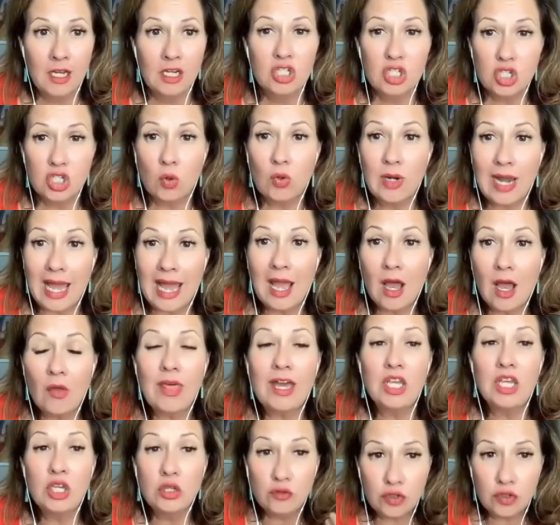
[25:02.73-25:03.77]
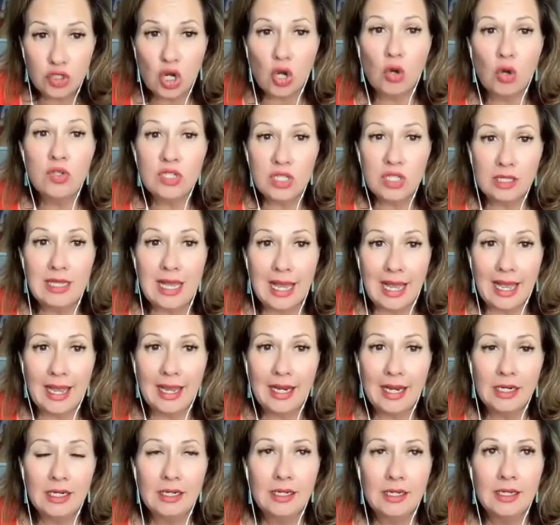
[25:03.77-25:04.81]
So now that you've chosen
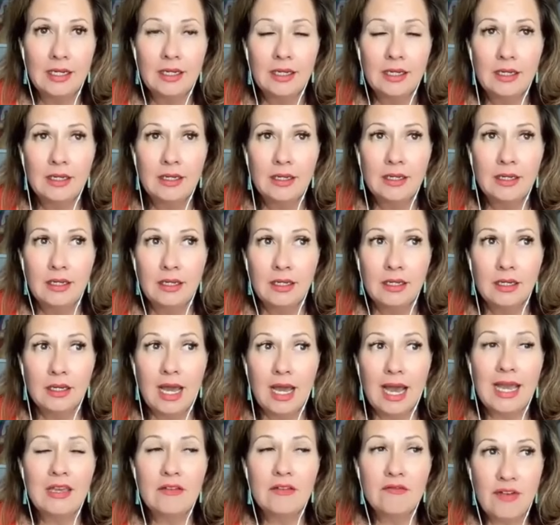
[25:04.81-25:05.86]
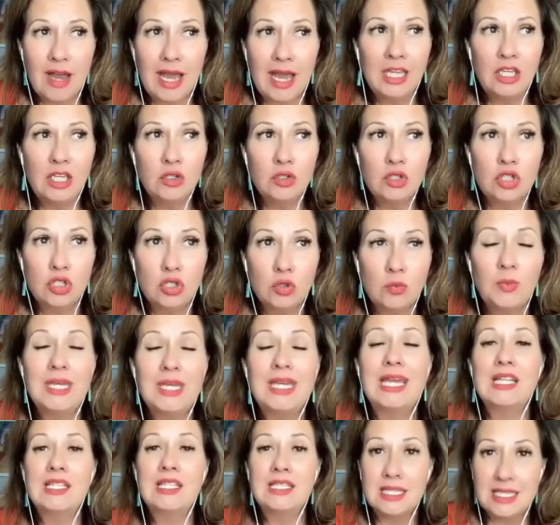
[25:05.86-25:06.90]
that, I invite you to
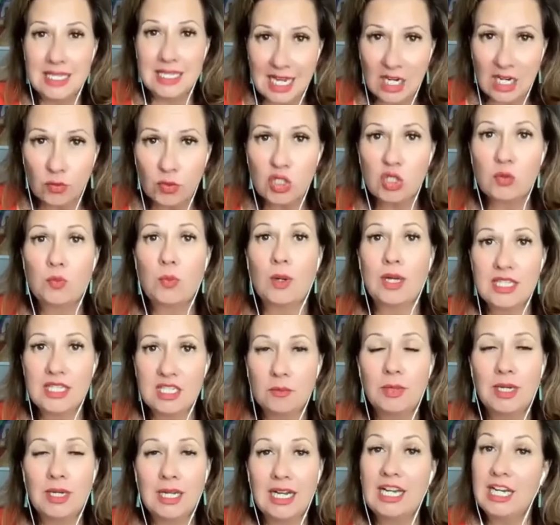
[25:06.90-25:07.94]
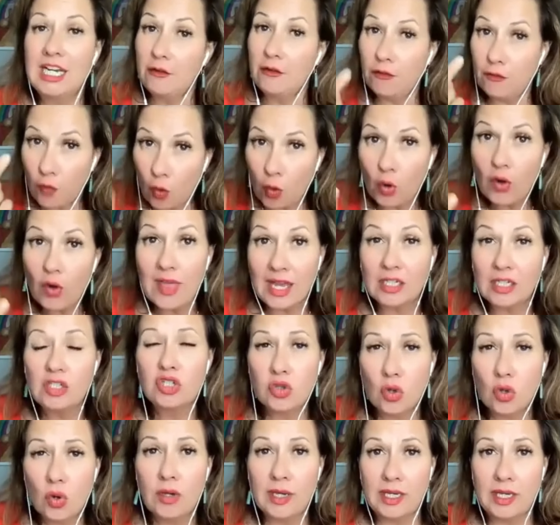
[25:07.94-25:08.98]
begin to take responsibility for that
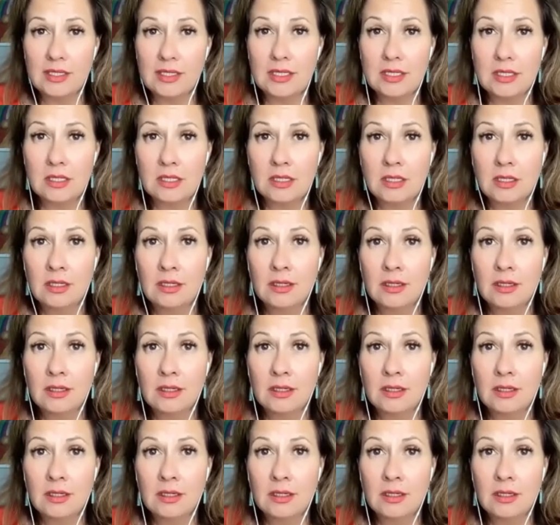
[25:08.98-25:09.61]
choice